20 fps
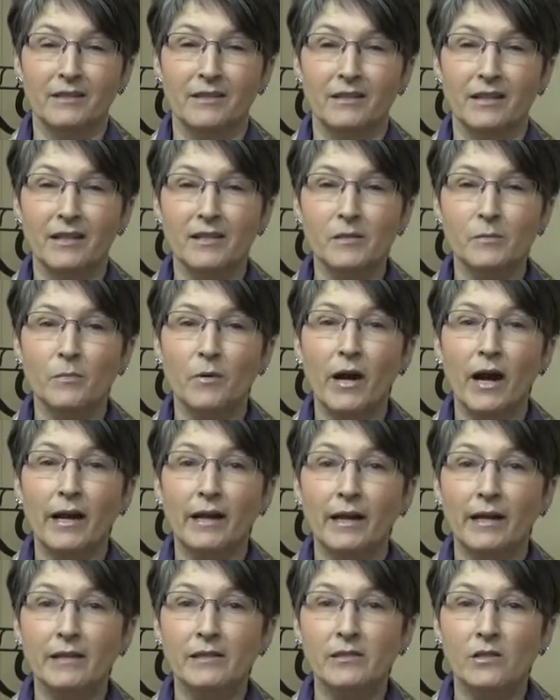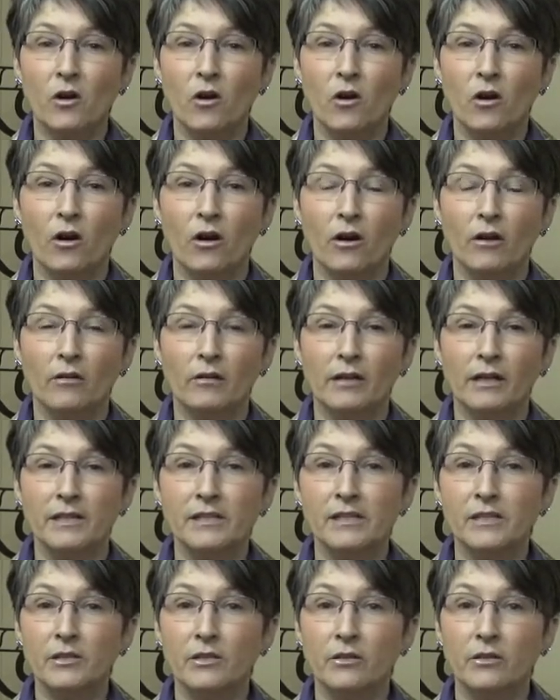These brackets are
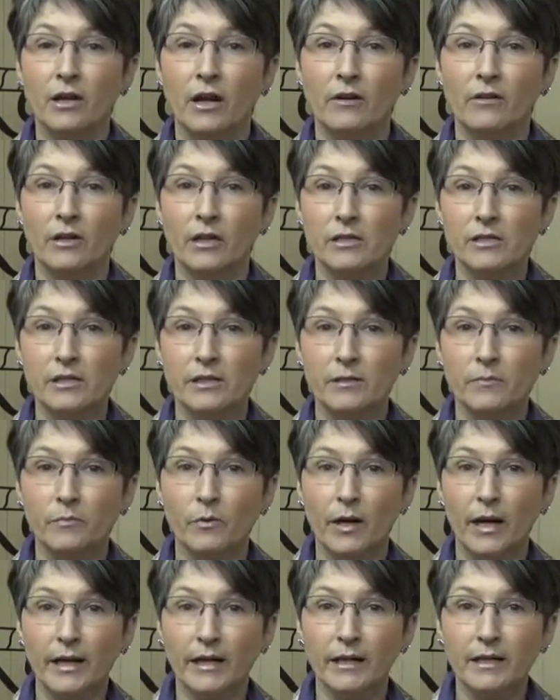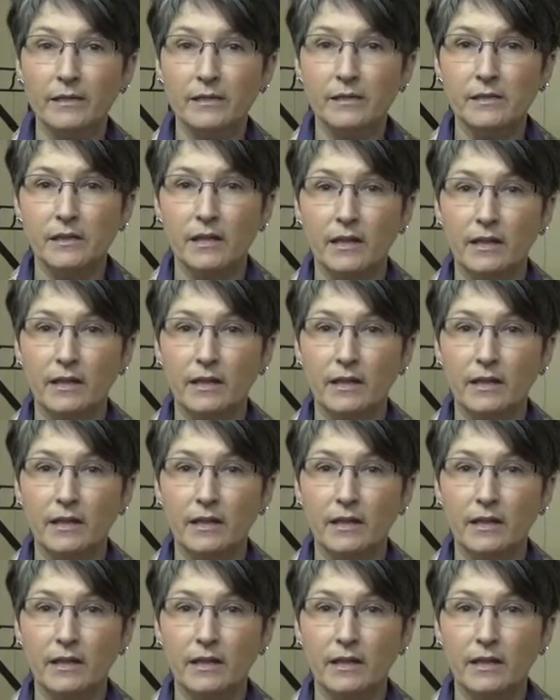considered our gusseted brackets